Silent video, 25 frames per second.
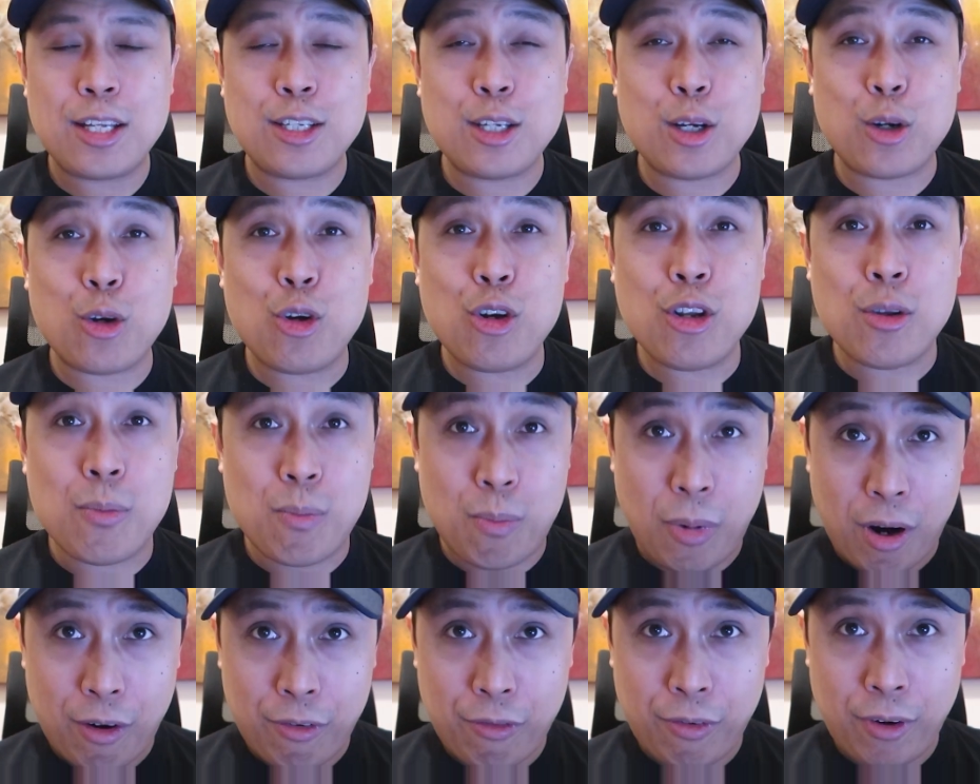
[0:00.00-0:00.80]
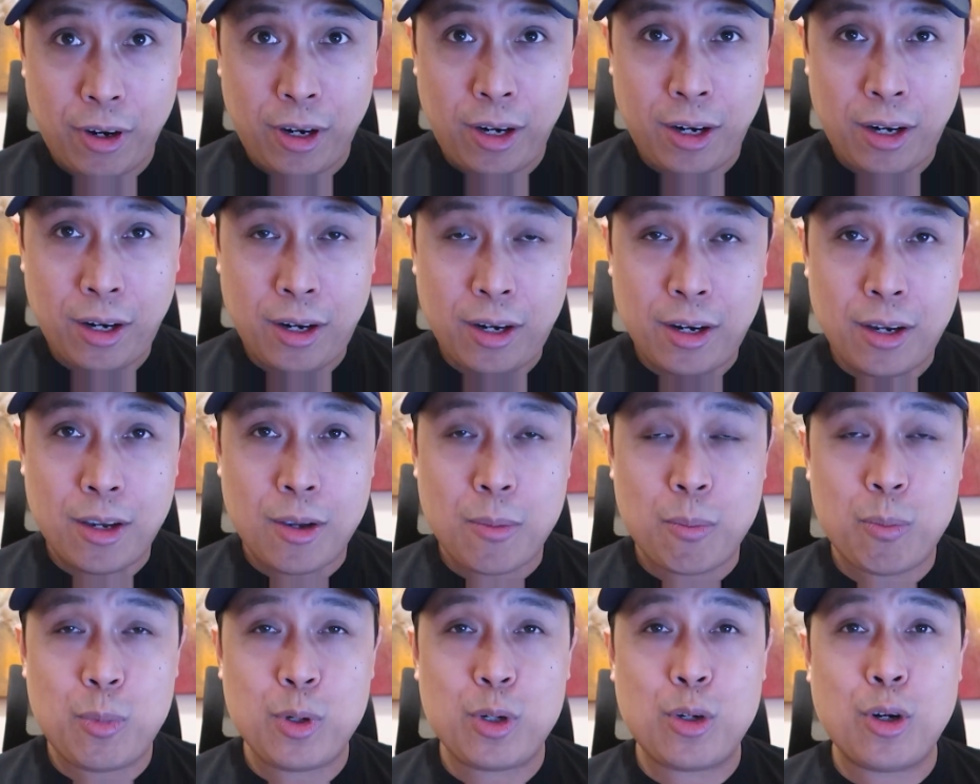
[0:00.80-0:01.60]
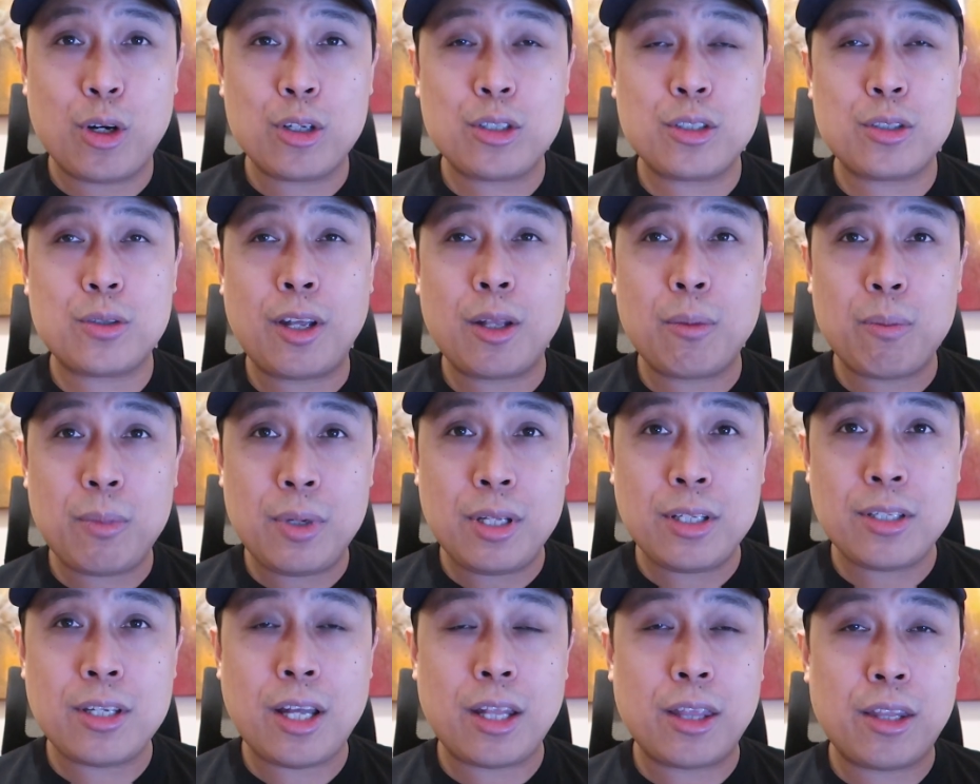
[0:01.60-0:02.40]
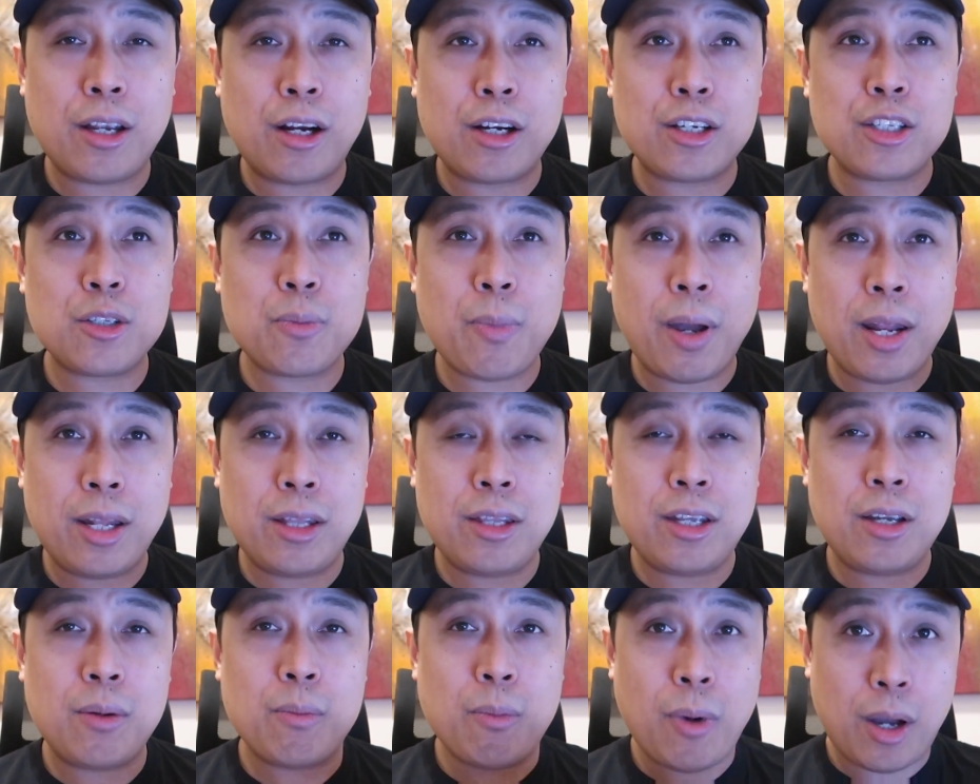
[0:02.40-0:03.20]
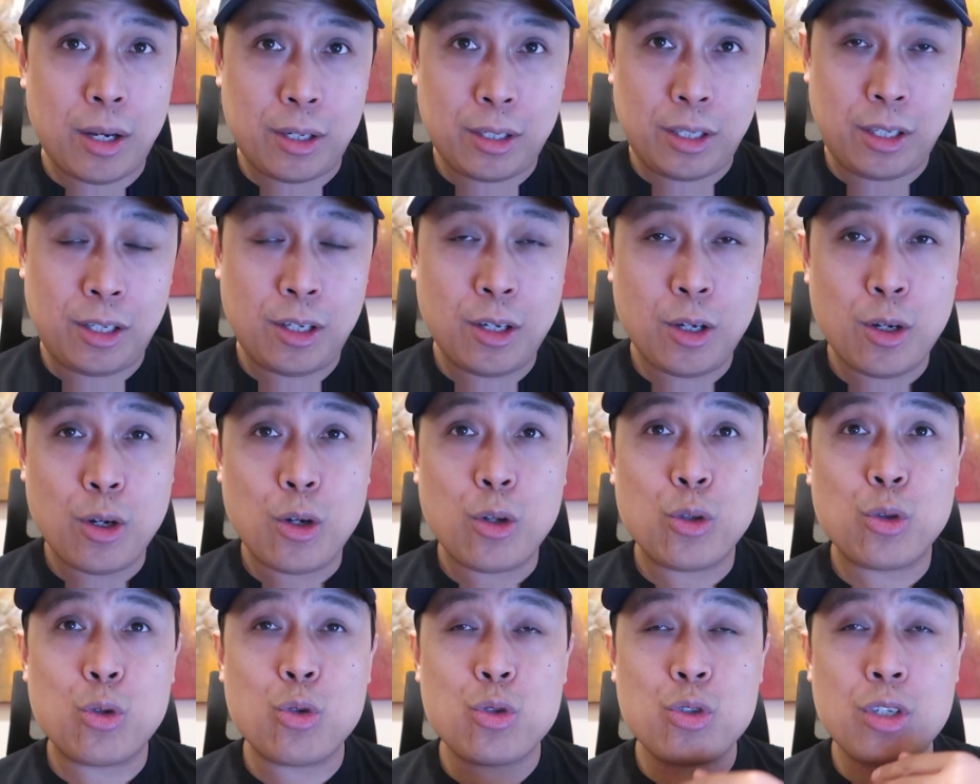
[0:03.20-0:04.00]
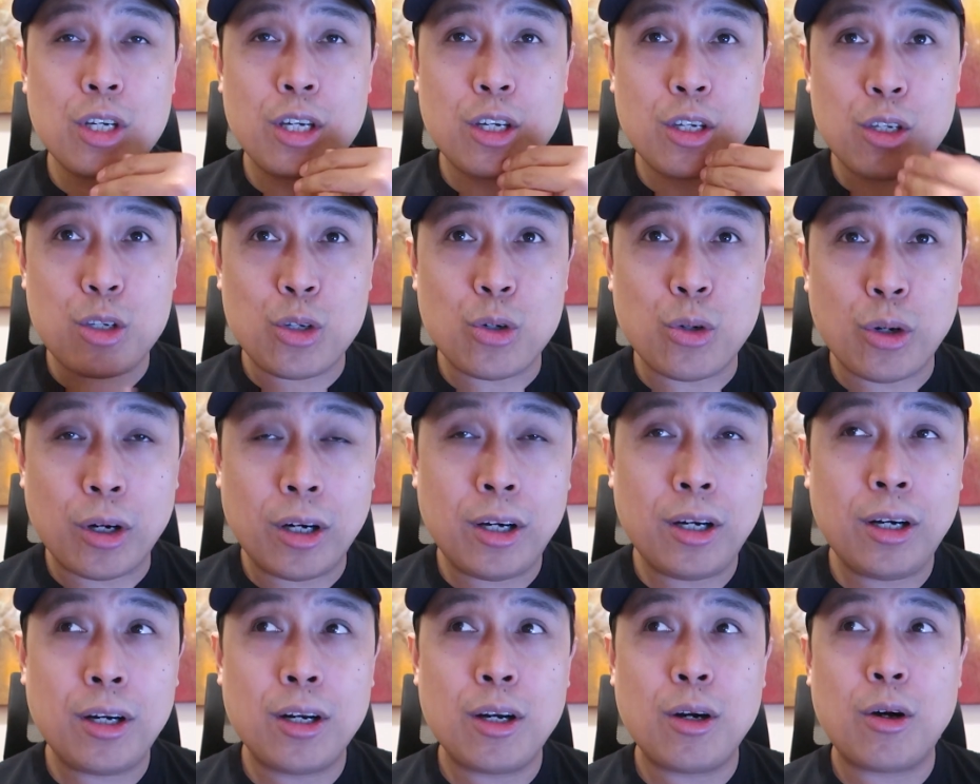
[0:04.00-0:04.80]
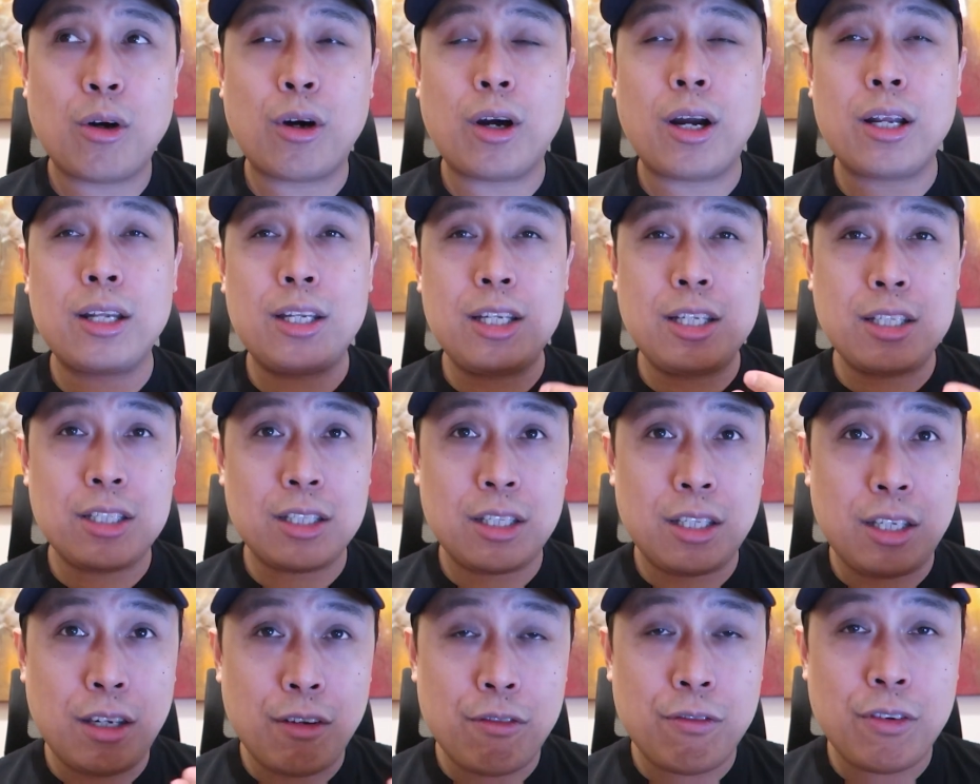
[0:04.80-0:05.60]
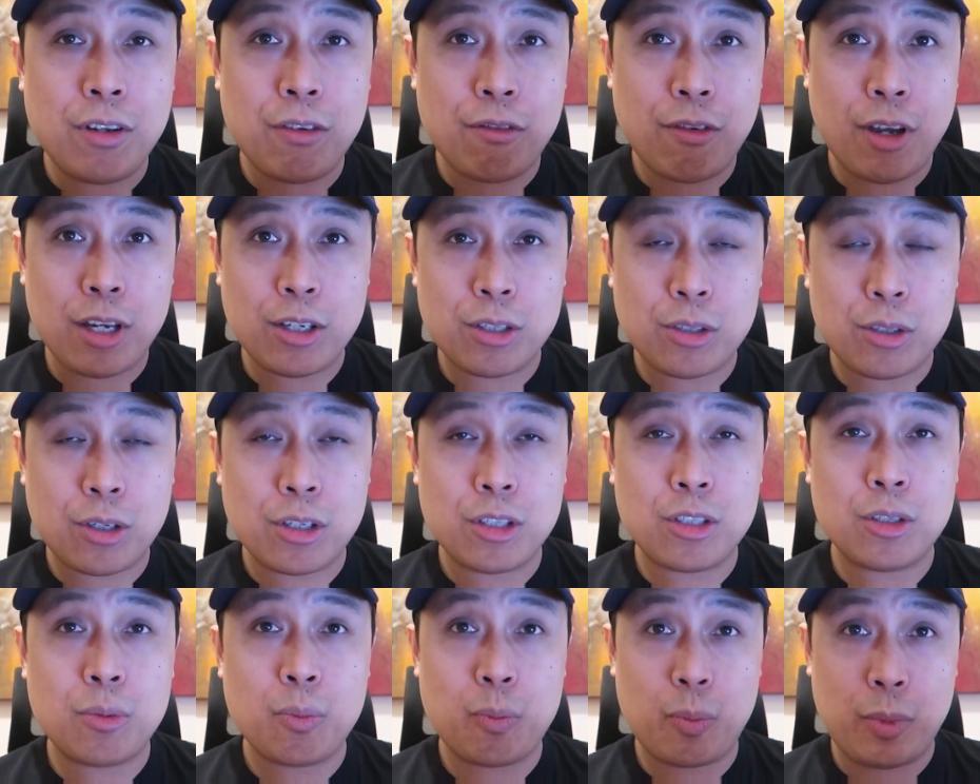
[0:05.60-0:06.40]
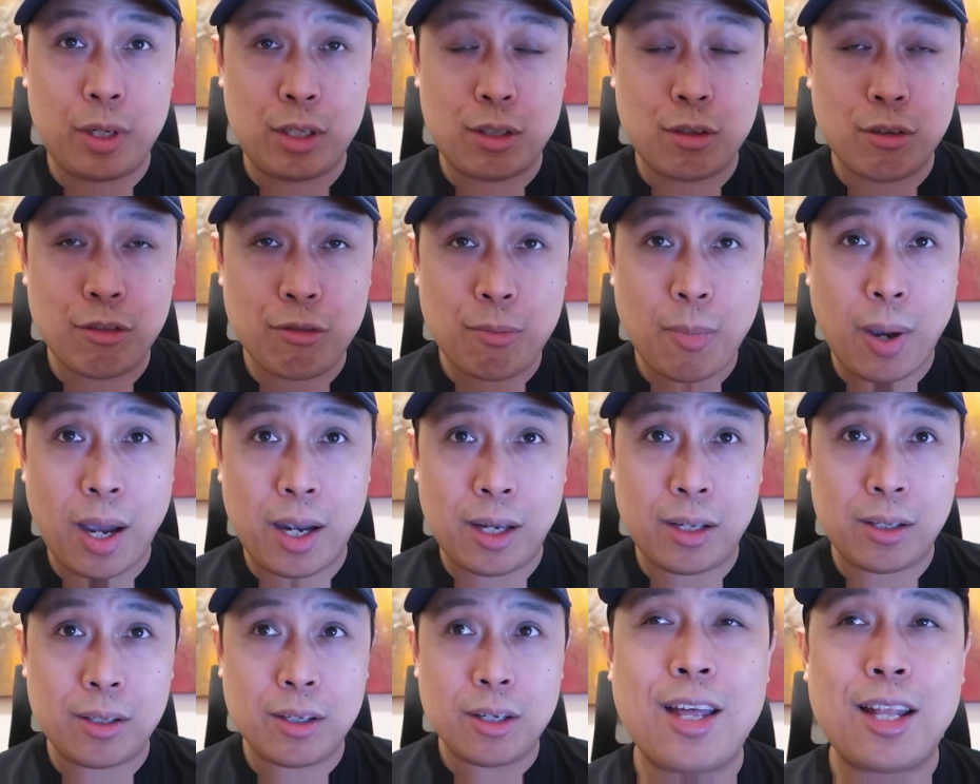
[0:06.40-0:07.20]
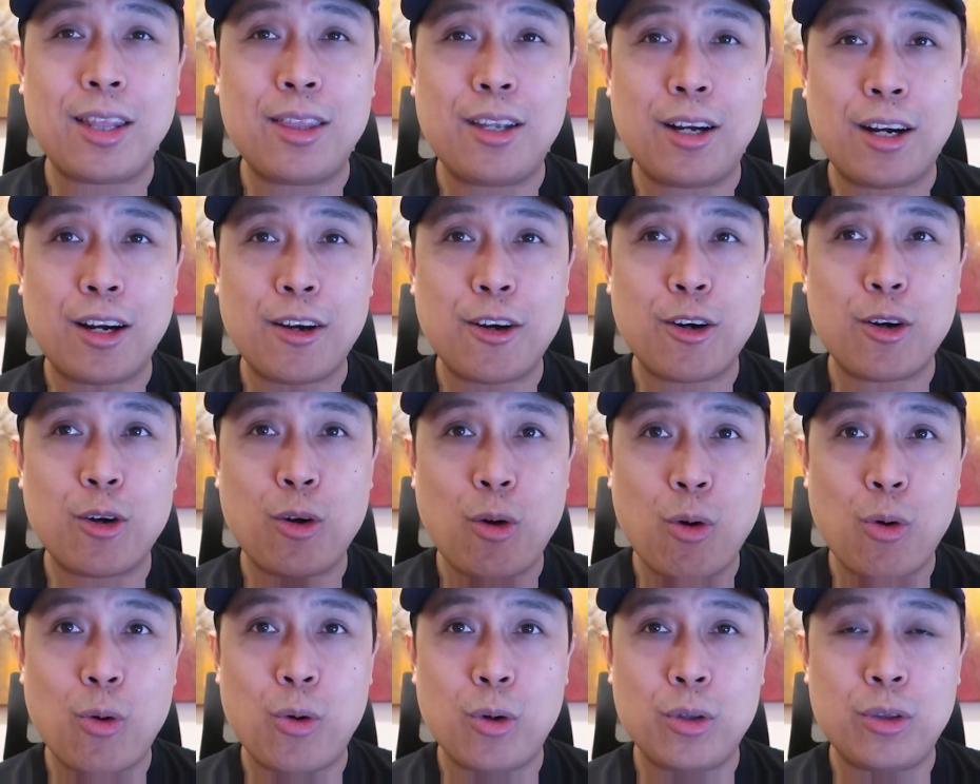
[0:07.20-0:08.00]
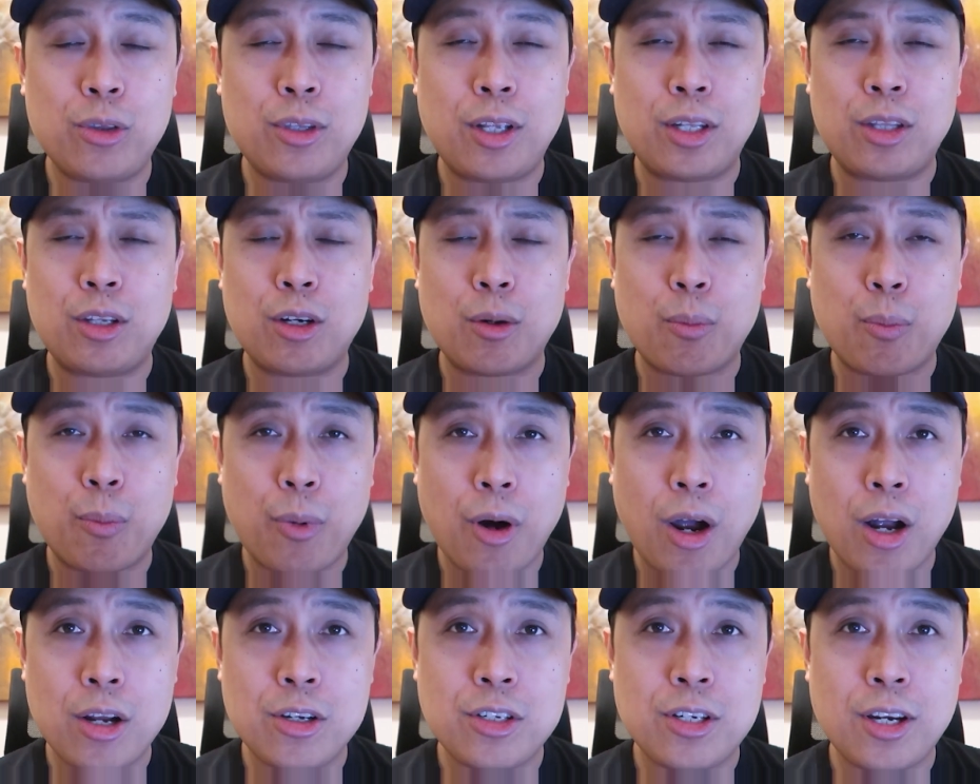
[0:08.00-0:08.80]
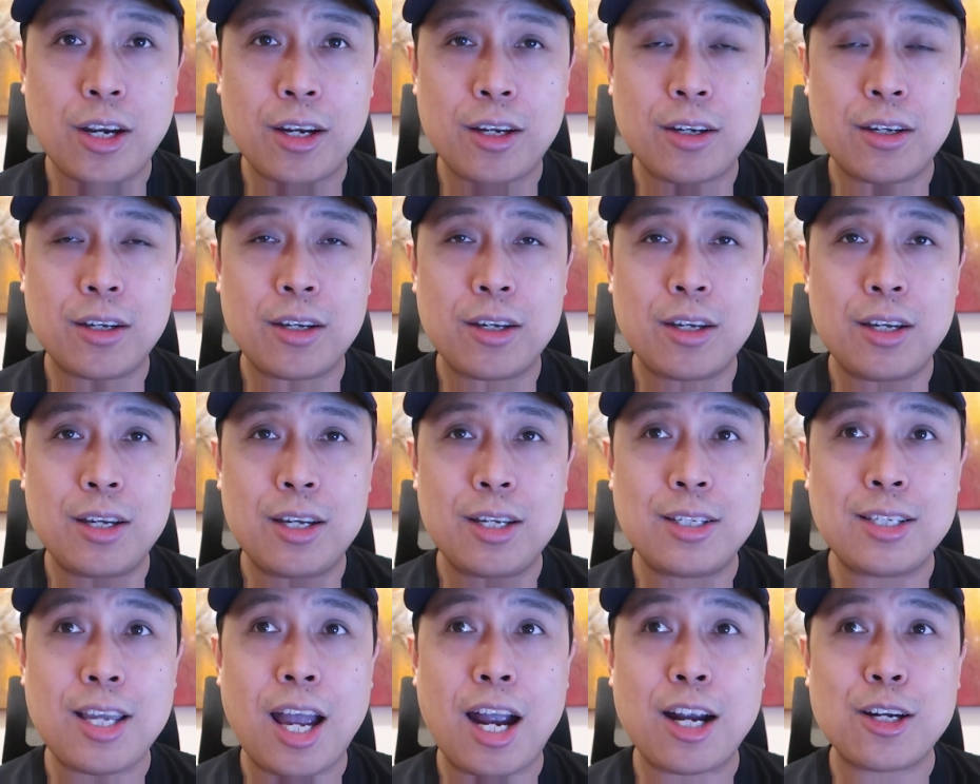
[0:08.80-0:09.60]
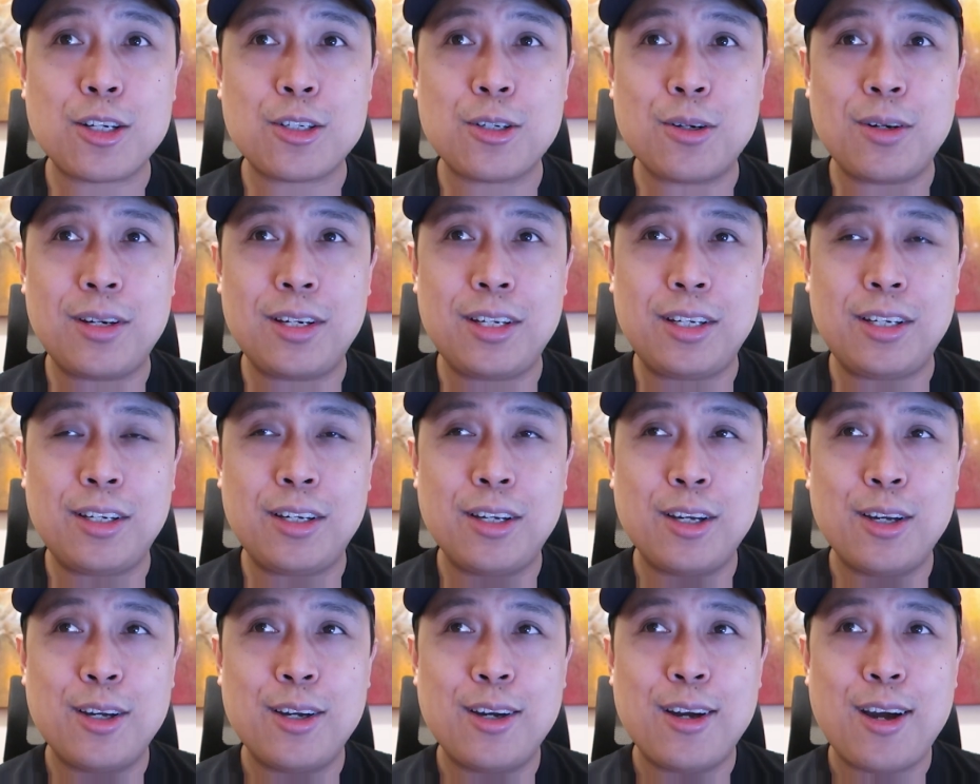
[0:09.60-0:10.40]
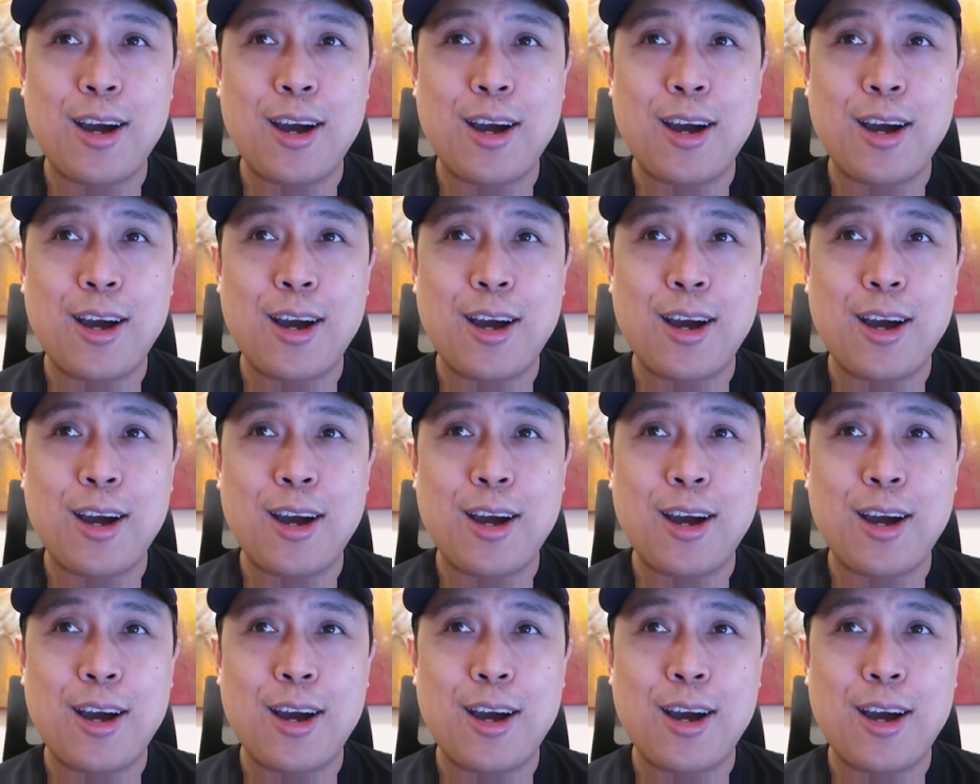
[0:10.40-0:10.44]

It's a good buffer because that means that they're spending money to secure or at least give investors peace of mind that their code, that their project is actually